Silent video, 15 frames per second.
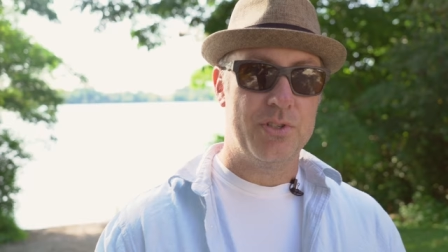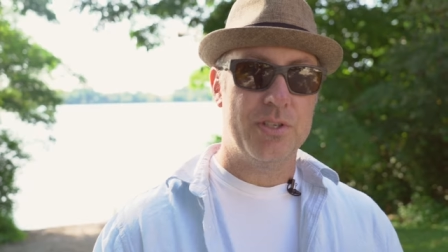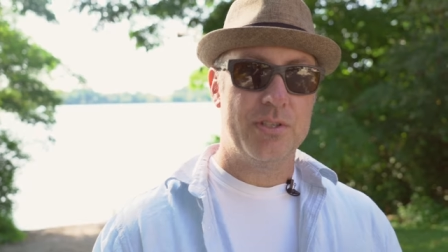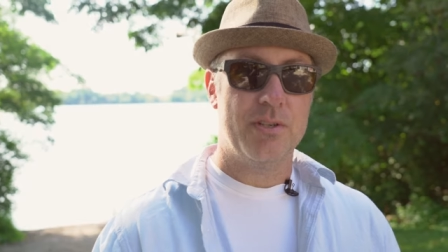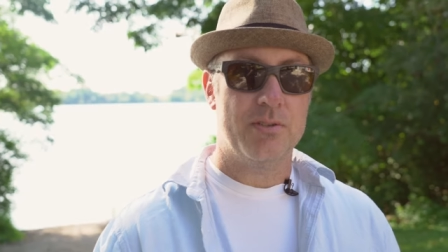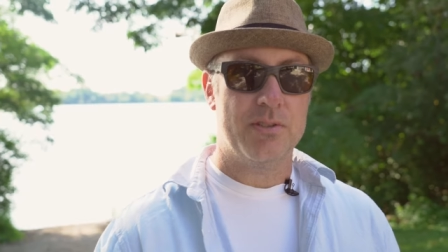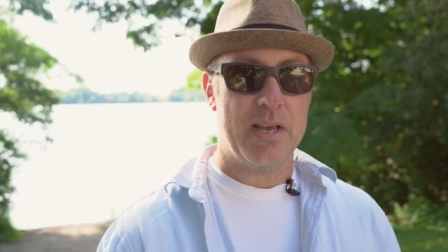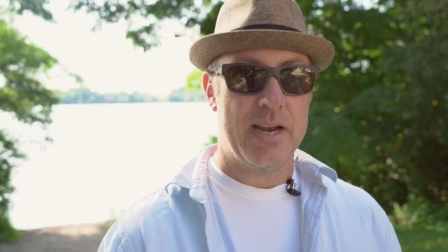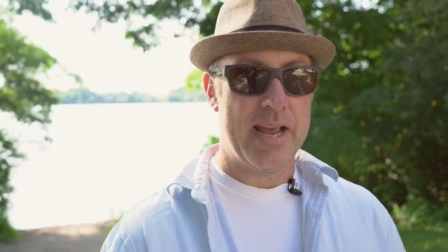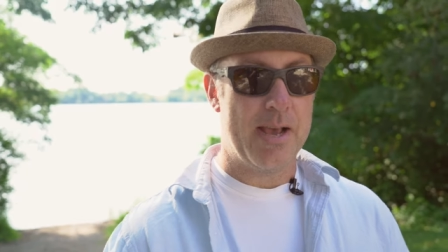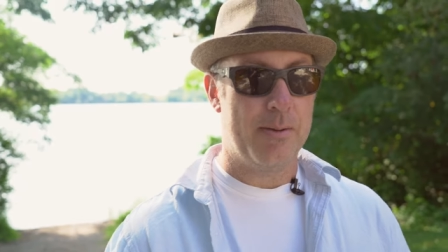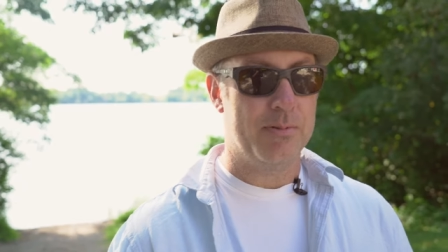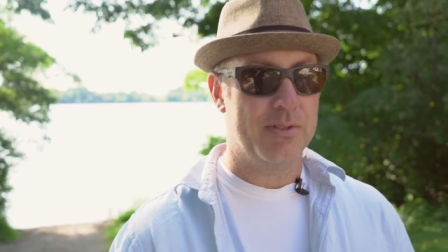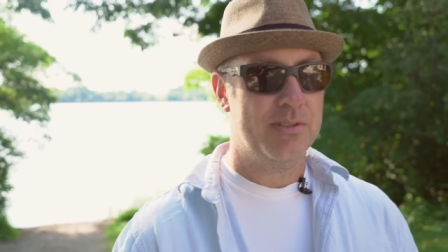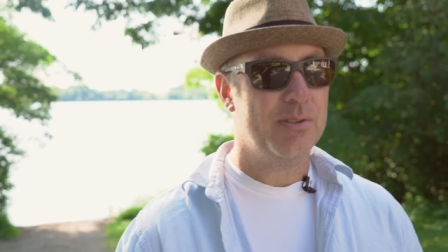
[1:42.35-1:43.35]
just outside of
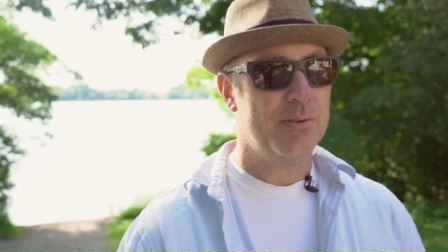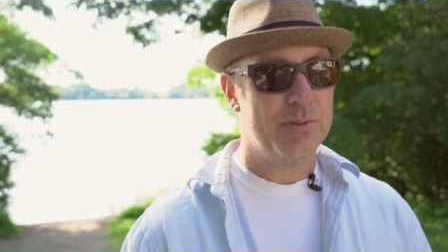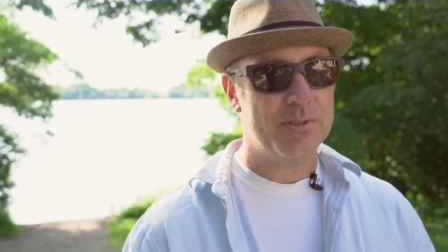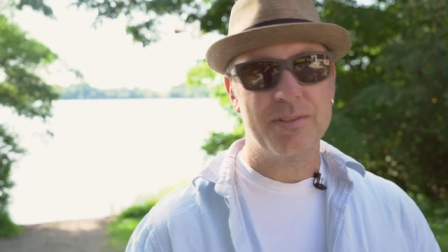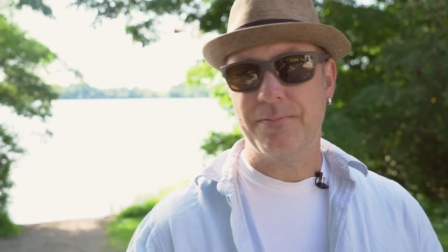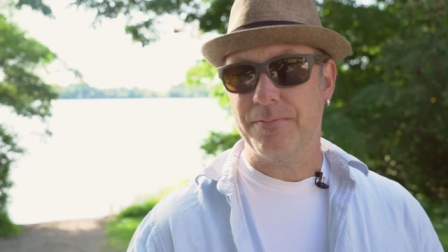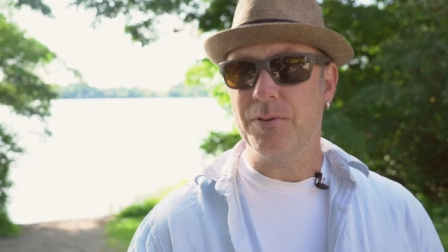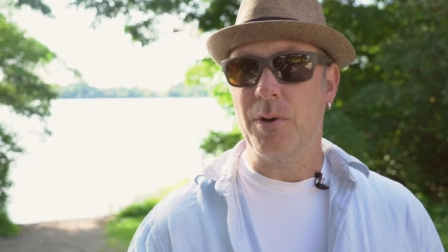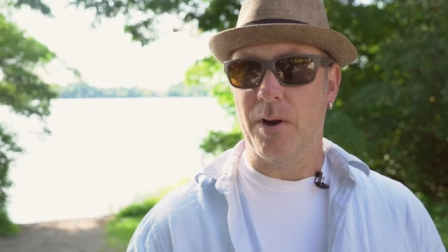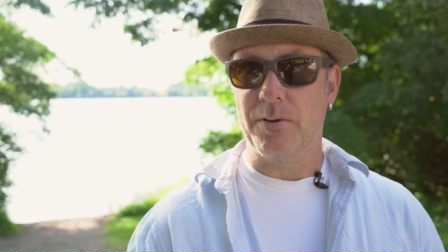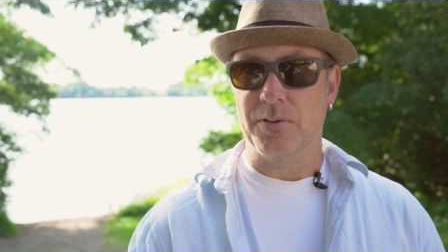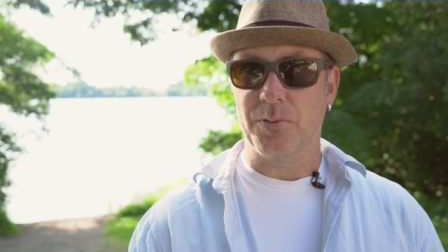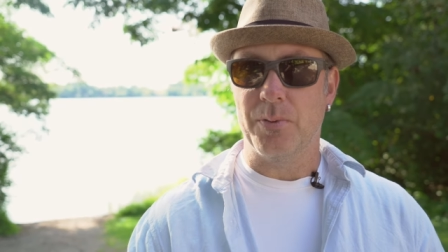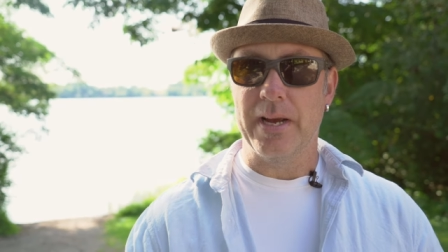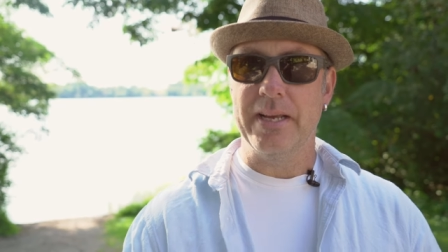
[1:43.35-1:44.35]
Hamilton, so it was a few
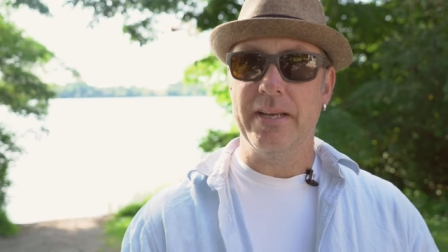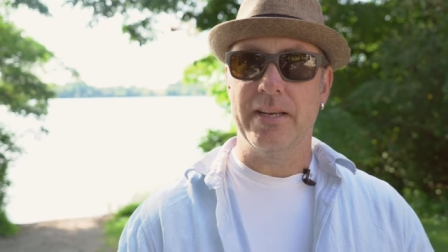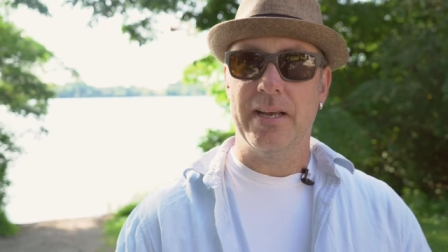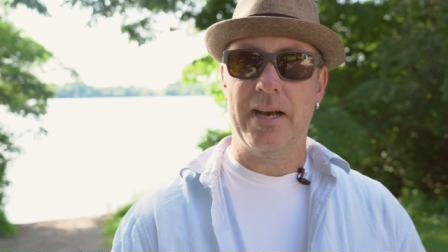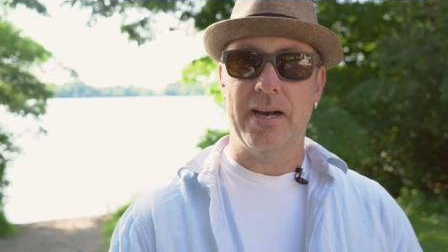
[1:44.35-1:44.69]
hours away.